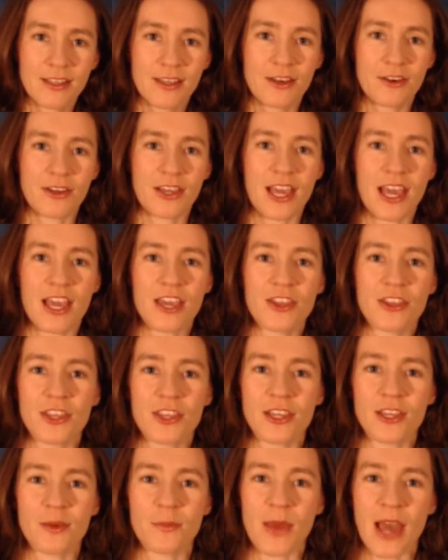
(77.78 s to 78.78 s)
Okay,
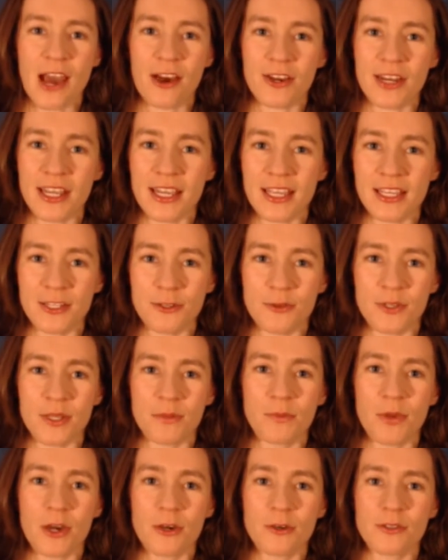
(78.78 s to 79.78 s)
think about it, and you
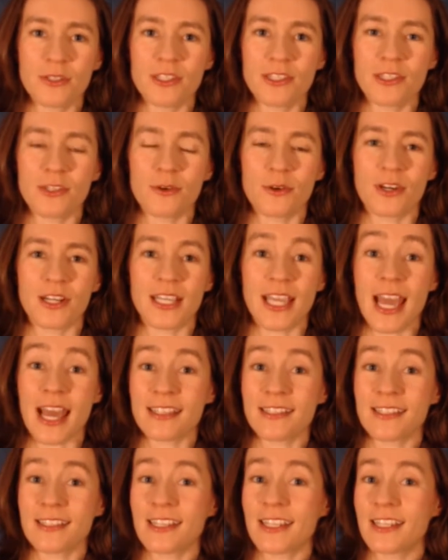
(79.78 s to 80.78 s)
can post your
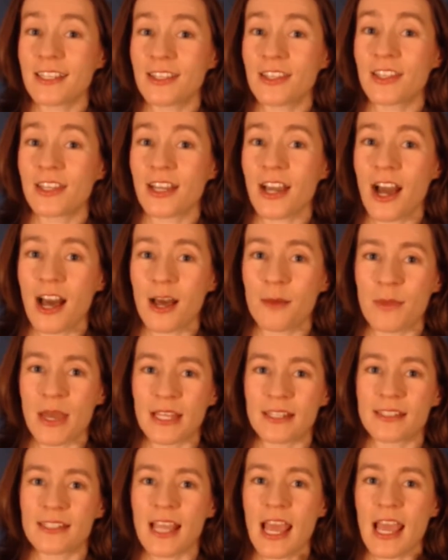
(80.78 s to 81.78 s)
guess in the
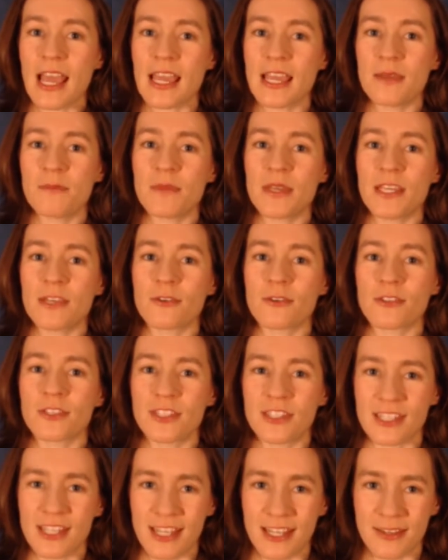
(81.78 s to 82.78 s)
comments, A, B, or
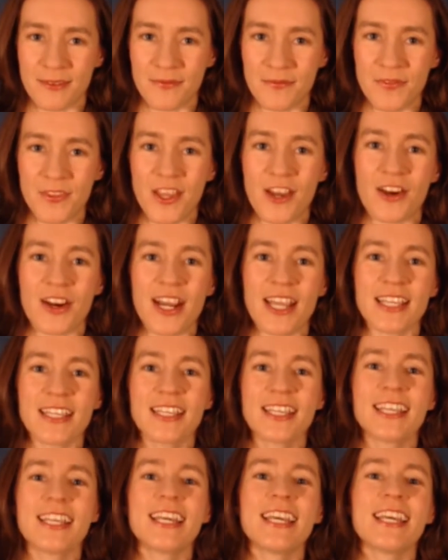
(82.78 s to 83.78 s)
C, all right?
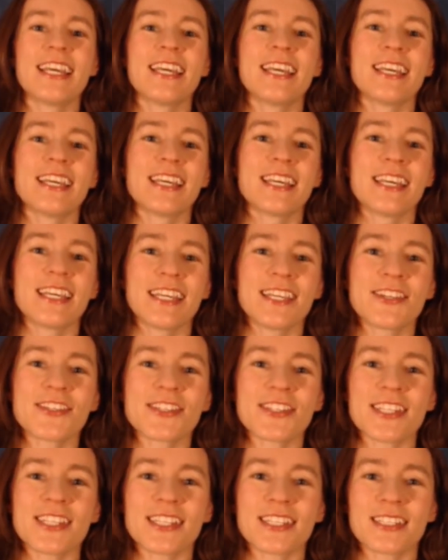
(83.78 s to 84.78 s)

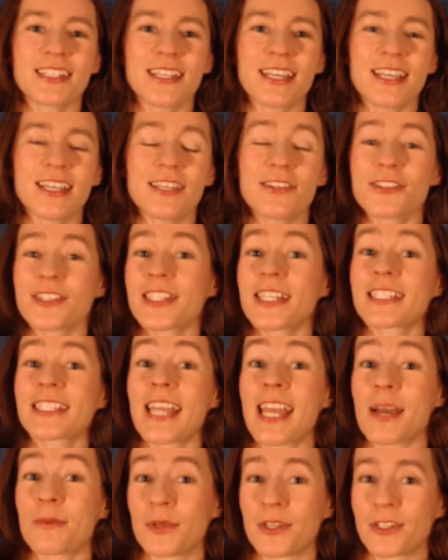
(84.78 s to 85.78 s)
Here's a, here's an
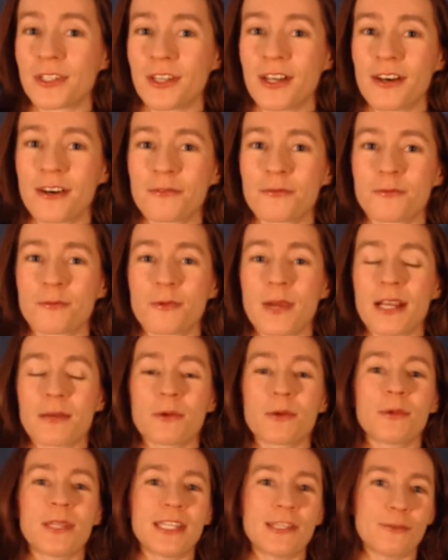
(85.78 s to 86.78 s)
example of where
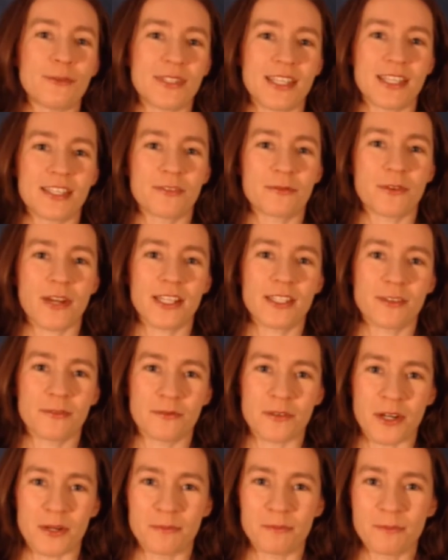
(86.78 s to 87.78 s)
we would use this phrasal
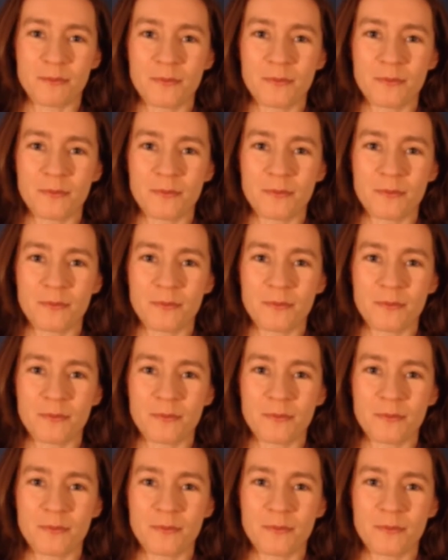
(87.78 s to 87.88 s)
verb.